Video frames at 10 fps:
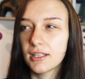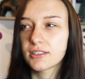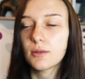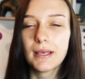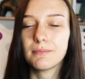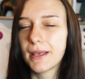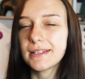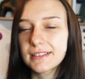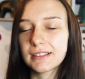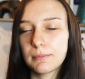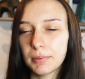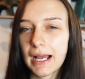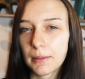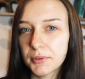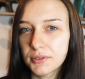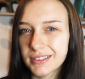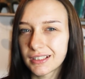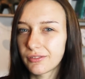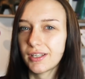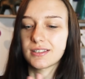So basically black, blue,
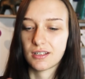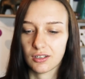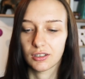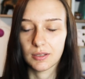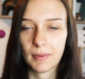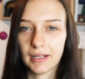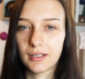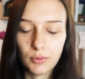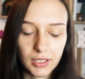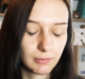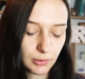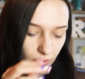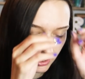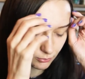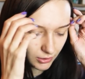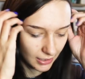silver is our colour palette. We're going to be working with